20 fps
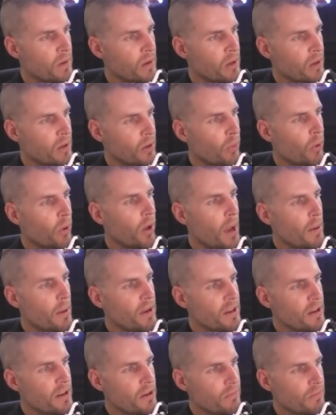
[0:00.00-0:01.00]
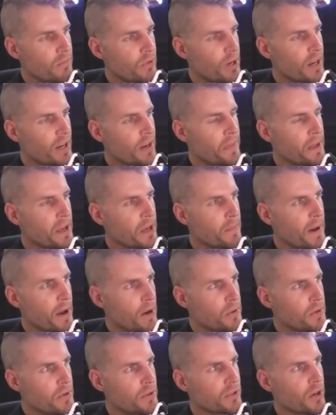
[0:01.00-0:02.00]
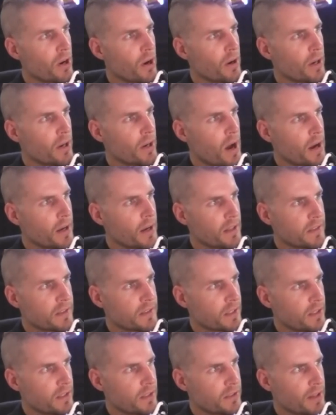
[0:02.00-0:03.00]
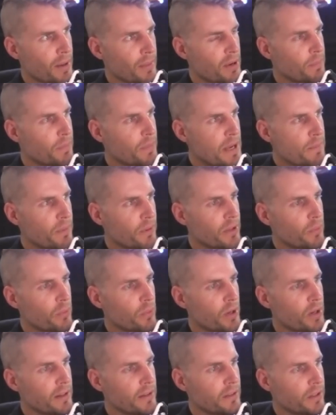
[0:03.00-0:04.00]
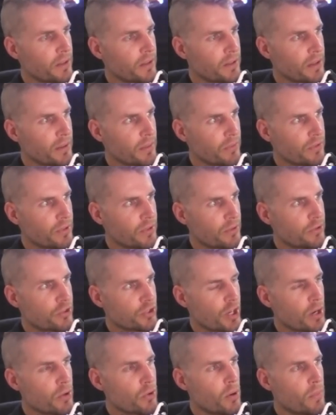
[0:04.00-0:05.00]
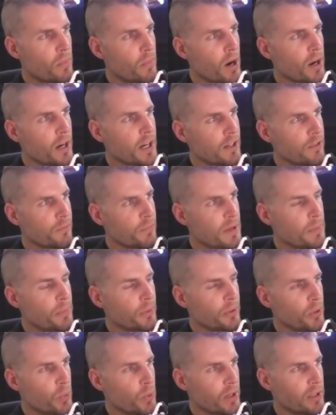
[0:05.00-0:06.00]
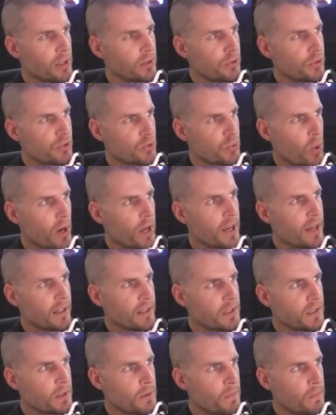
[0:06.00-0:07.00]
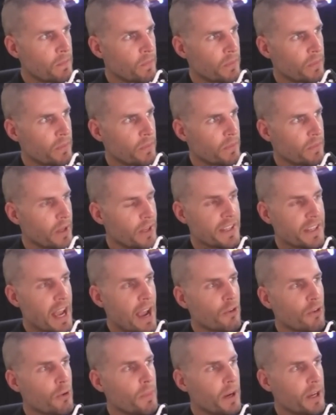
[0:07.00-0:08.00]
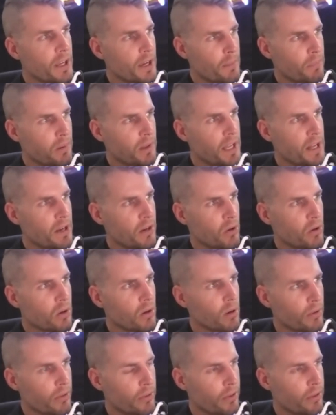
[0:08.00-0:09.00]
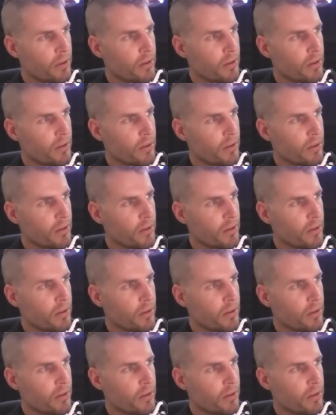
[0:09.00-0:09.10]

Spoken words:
Well, I mean, you got to think about who your target audience is. I mean, people that want to, the general market of people that want to lose weight is everybody on planet Earth.